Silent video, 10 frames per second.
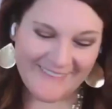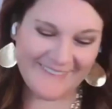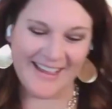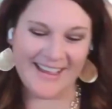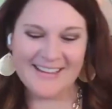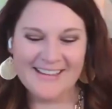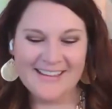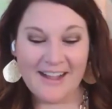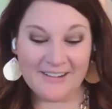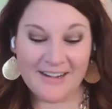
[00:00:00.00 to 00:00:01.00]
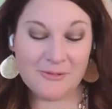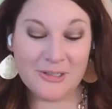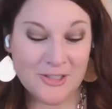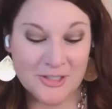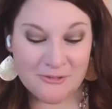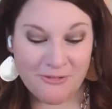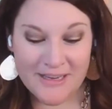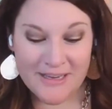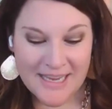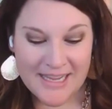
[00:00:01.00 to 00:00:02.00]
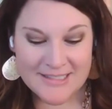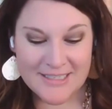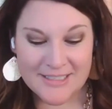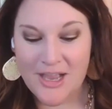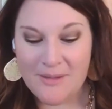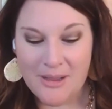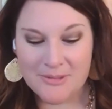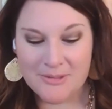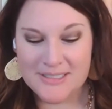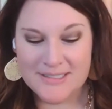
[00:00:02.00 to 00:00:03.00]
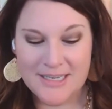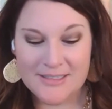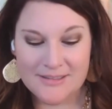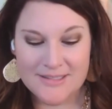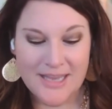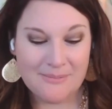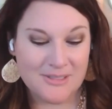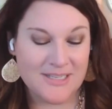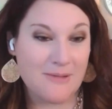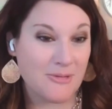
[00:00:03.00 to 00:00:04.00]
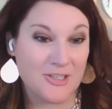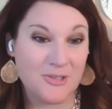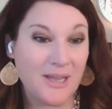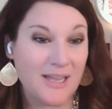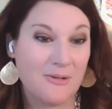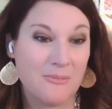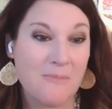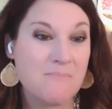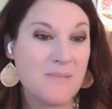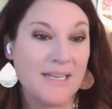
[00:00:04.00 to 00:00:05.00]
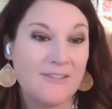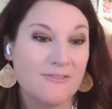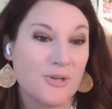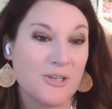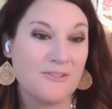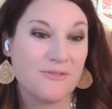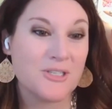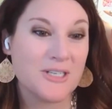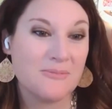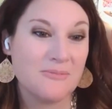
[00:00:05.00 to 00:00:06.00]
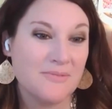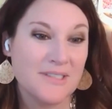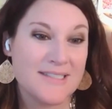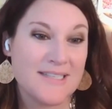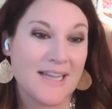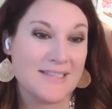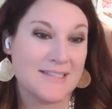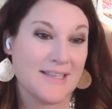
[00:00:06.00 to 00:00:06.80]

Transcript: Okay. All right. Well, you fantastic job. I'm going to stop the timer. You had a minute and 44 seconds